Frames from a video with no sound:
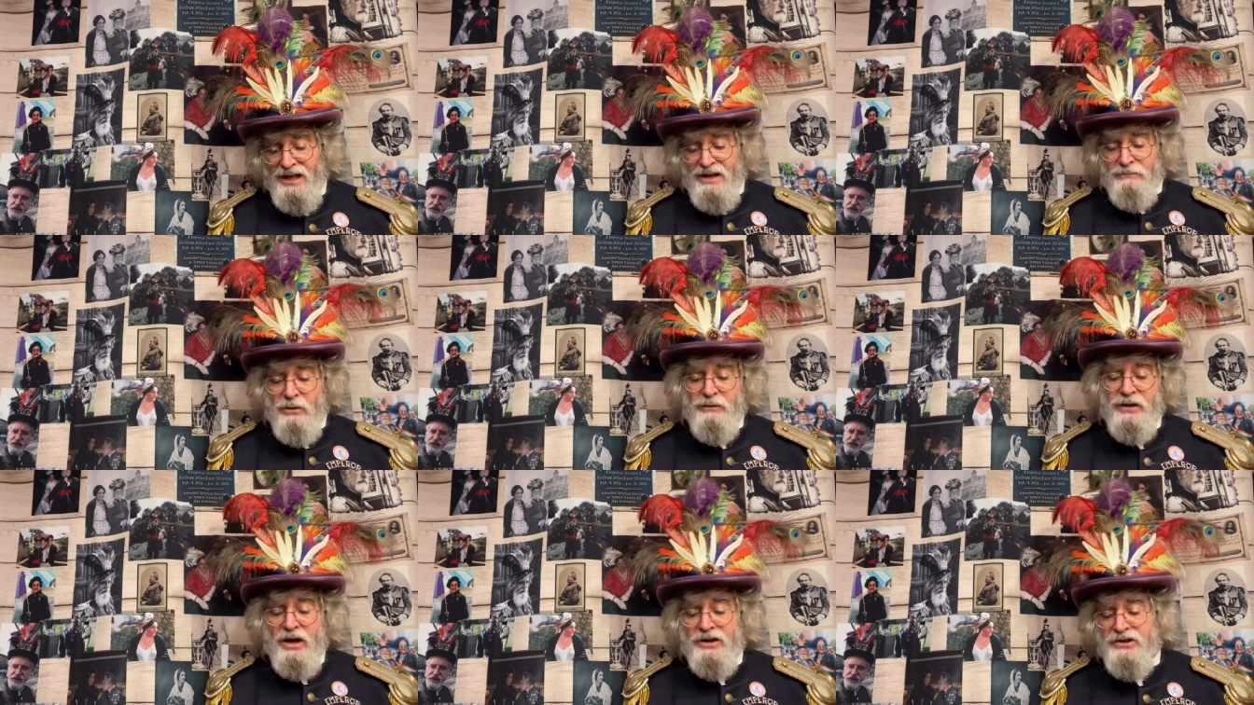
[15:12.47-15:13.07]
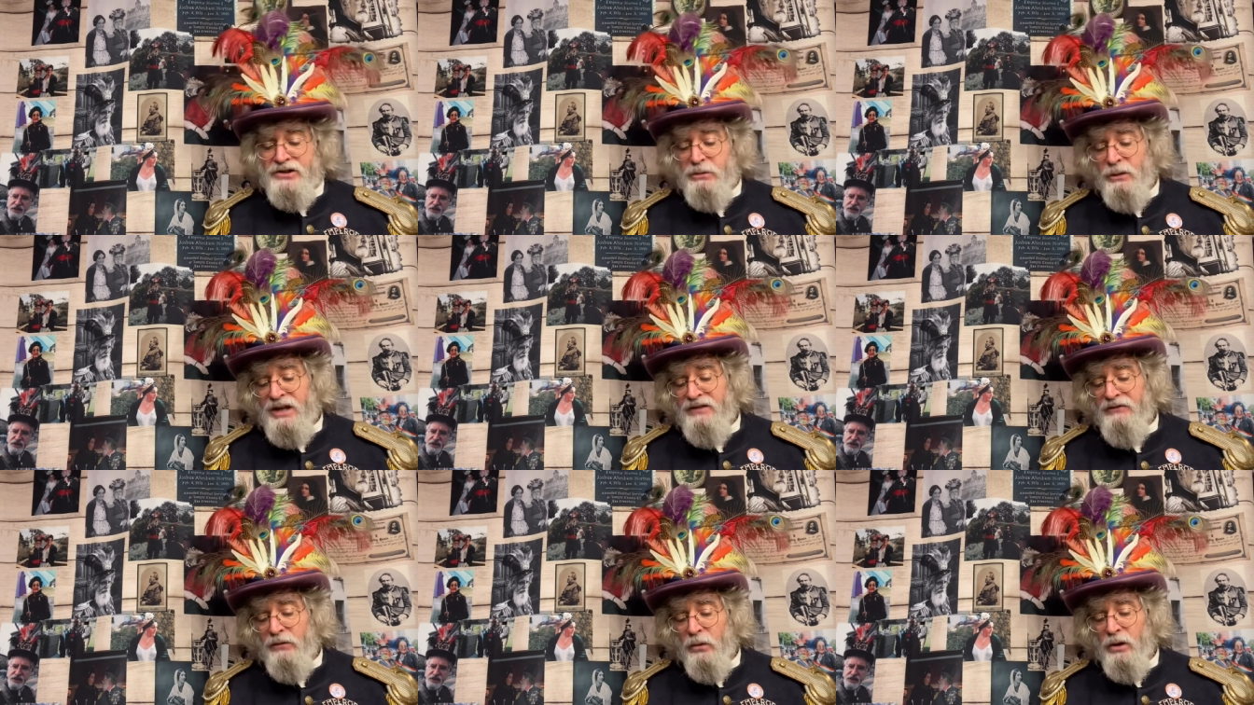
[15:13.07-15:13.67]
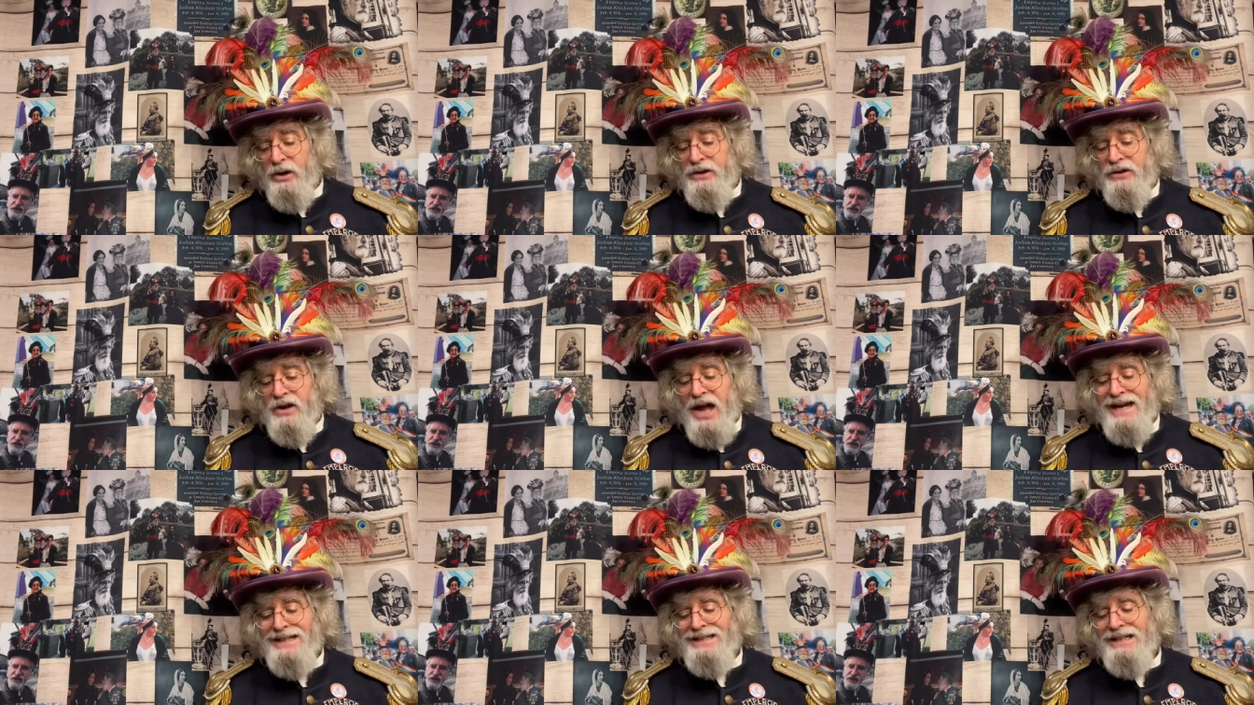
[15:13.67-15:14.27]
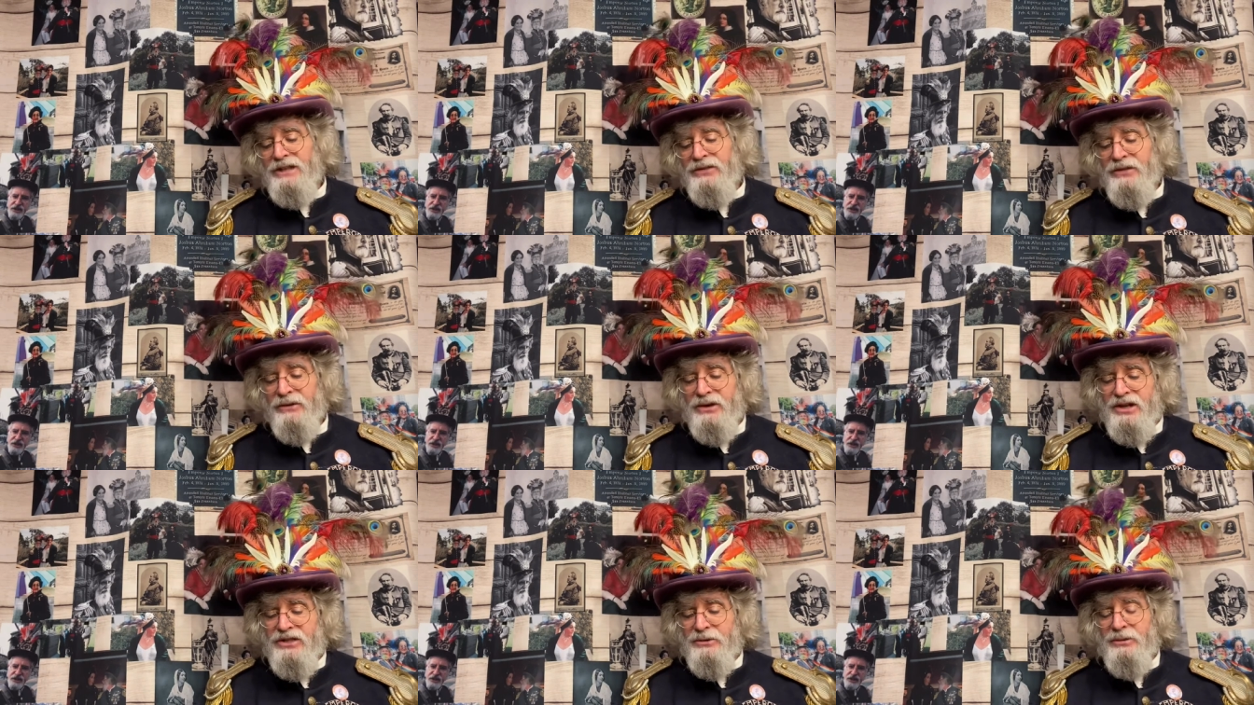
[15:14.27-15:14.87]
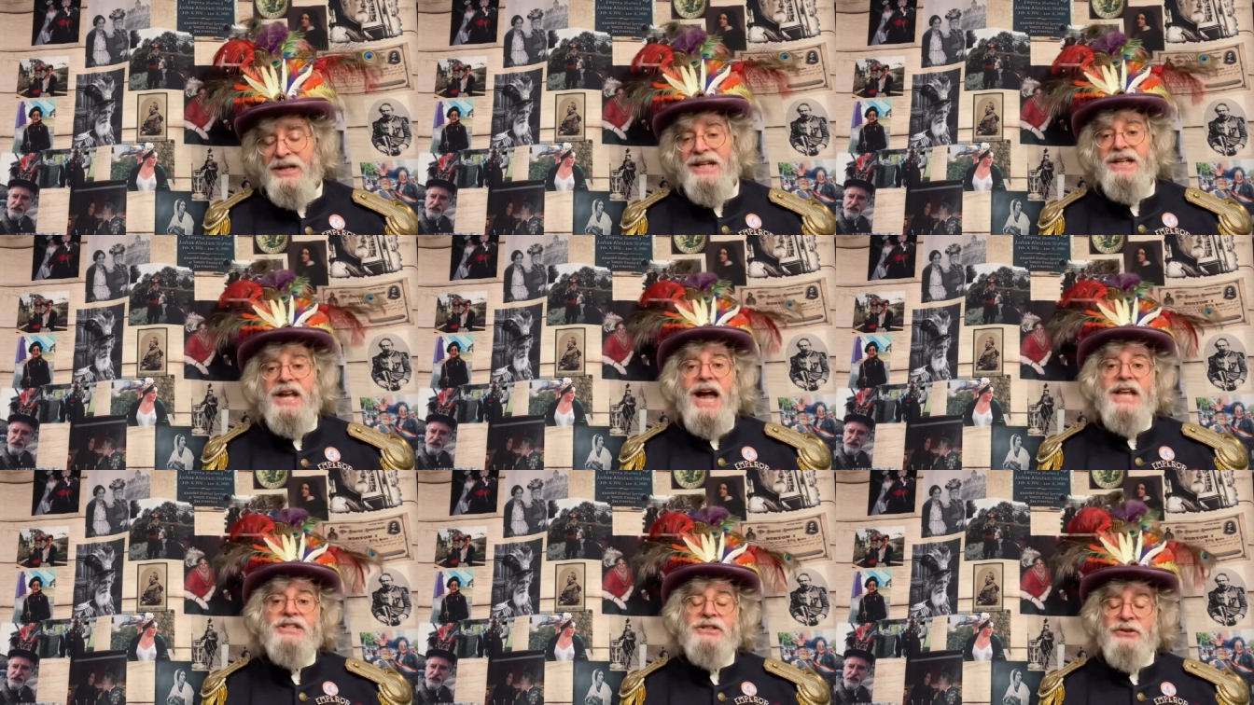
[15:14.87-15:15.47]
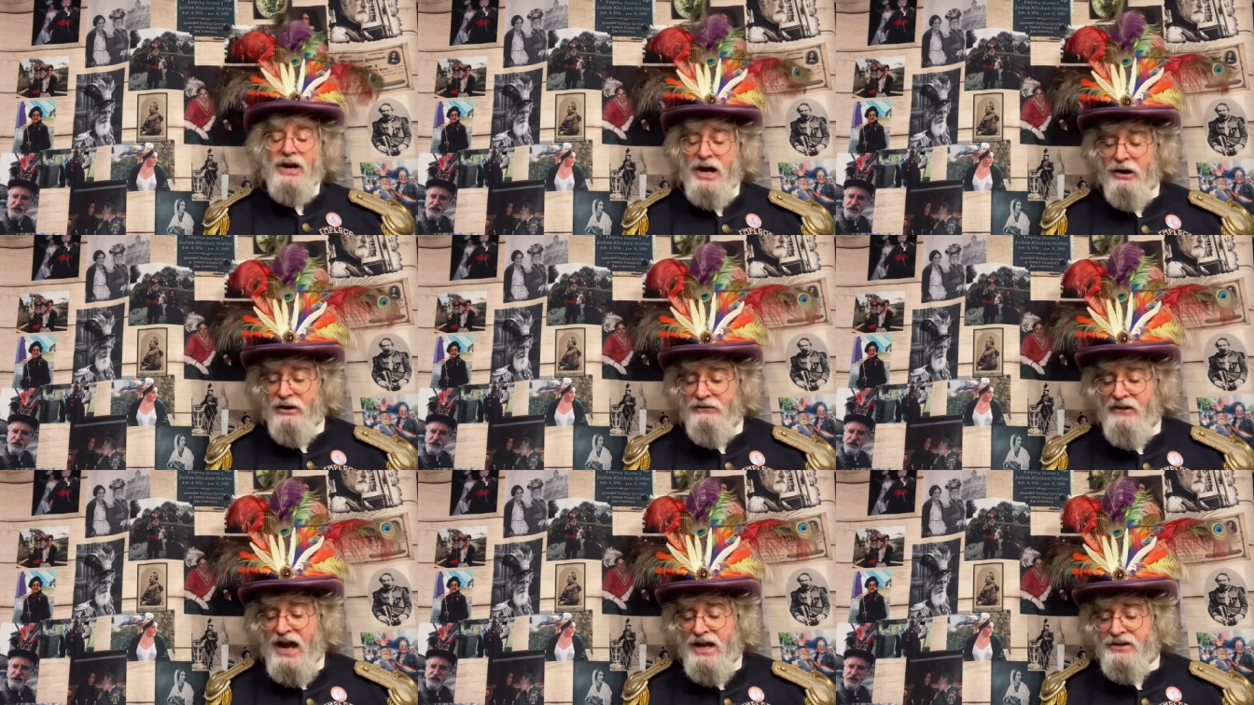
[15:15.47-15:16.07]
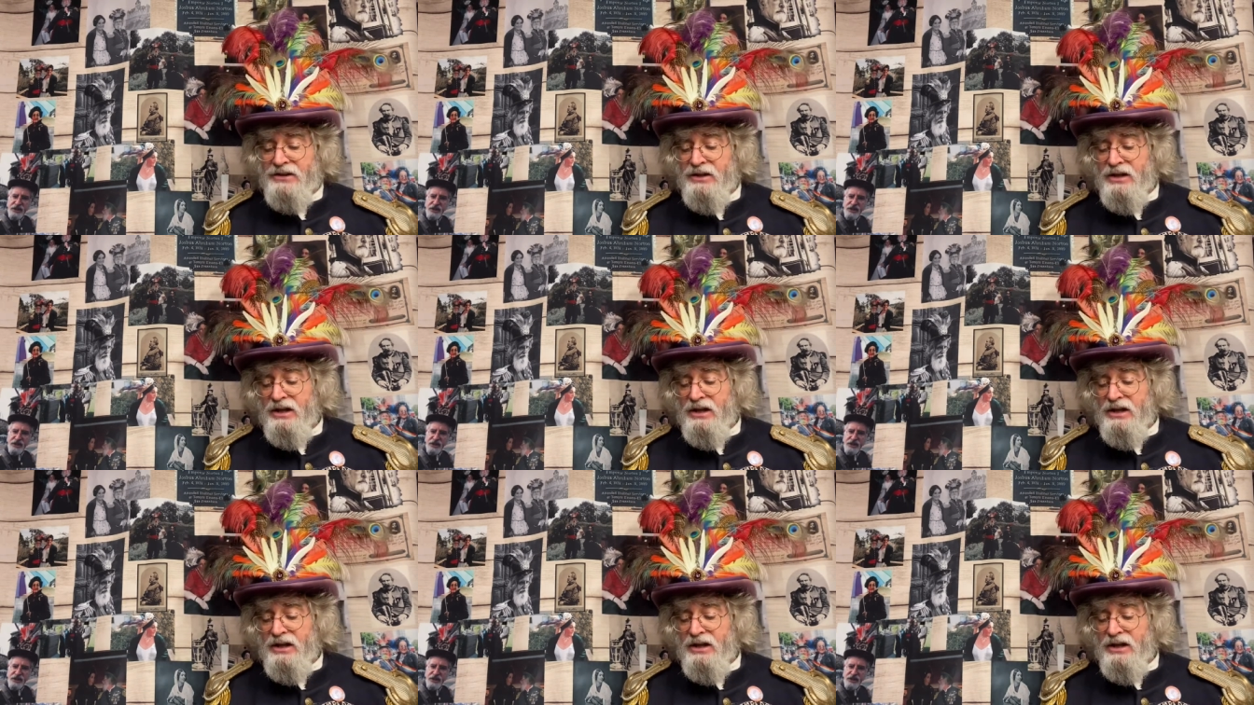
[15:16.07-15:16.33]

Moving on to the 24th, 1933, Yasser Arafat,